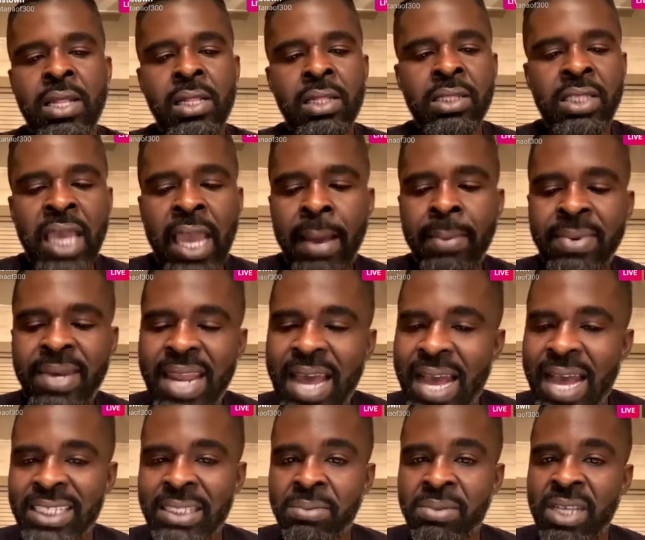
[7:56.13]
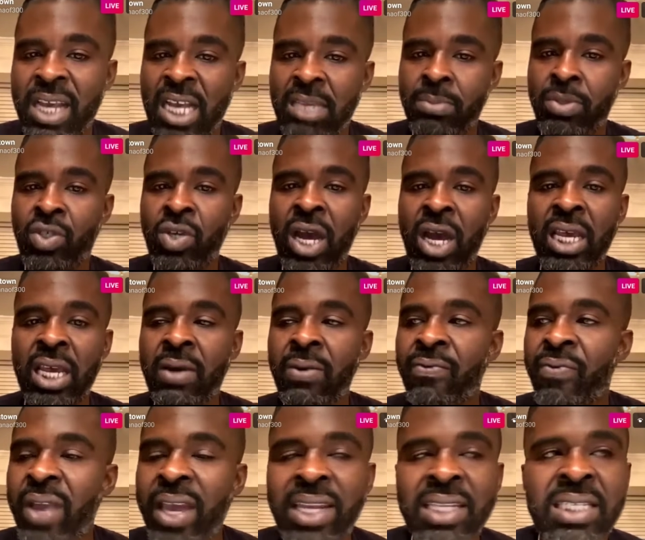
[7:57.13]
Dame Dash sometimes be trying to
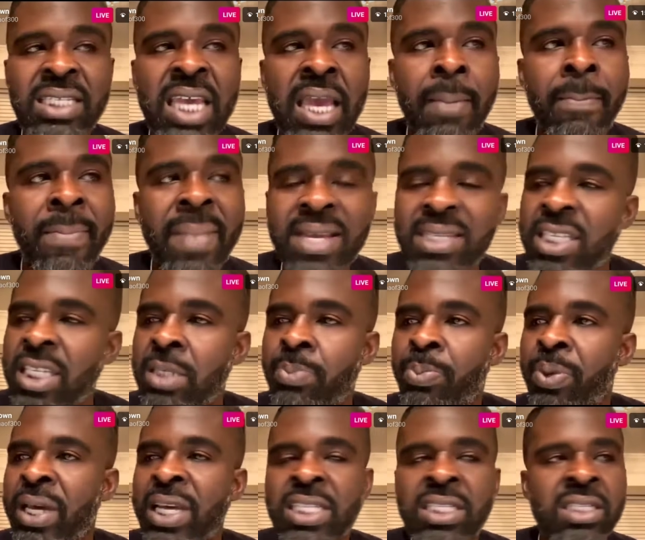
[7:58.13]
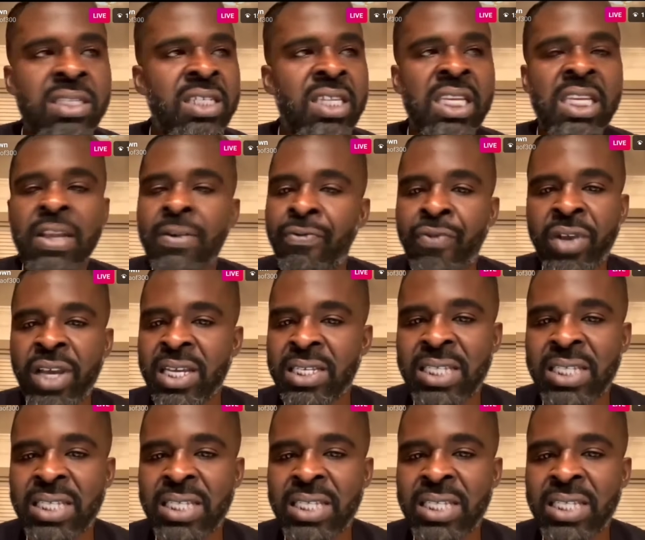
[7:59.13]
convey the same message, but his delivery is